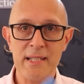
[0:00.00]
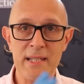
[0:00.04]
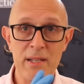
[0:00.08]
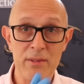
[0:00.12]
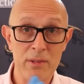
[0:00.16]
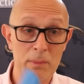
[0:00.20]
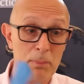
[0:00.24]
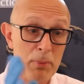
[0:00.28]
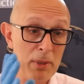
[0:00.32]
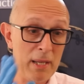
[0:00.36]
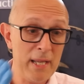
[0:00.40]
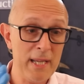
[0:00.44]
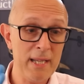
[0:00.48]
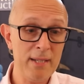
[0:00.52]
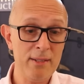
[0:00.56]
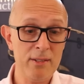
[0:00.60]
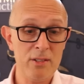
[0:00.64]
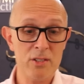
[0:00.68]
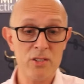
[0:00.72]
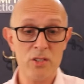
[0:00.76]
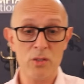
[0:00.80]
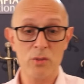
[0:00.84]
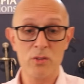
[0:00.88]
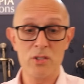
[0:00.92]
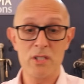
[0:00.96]
Now the blade,
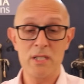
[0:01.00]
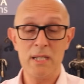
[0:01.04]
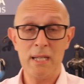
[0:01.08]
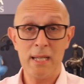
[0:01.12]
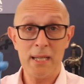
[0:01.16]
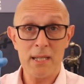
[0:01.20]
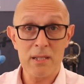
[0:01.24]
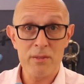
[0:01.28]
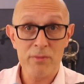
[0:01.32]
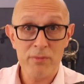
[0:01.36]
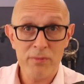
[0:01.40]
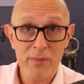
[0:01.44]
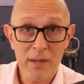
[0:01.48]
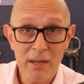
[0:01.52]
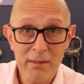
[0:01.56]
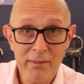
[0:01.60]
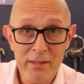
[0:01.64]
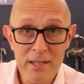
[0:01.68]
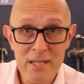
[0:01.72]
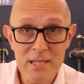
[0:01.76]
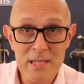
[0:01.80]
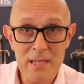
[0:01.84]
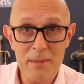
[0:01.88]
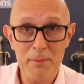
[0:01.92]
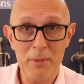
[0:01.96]
as you'll see, is
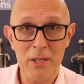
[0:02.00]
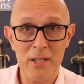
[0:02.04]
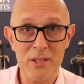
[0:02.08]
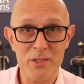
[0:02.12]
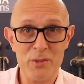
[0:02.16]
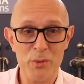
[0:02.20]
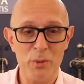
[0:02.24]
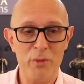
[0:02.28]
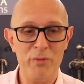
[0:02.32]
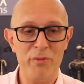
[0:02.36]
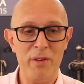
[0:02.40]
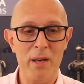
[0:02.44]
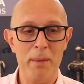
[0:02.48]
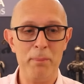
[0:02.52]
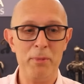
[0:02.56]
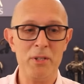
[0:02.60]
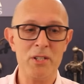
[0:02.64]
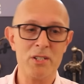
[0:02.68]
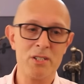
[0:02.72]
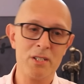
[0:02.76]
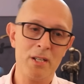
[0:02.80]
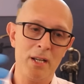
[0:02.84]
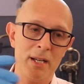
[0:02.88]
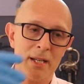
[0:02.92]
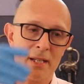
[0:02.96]
very similar to a Fairbairn
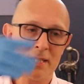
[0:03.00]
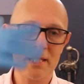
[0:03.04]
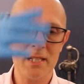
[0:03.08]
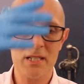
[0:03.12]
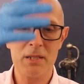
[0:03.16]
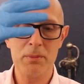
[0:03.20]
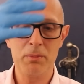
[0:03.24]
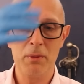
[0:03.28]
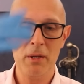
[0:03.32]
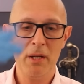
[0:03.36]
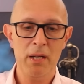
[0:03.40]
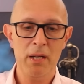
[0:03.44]
Sykes. It's,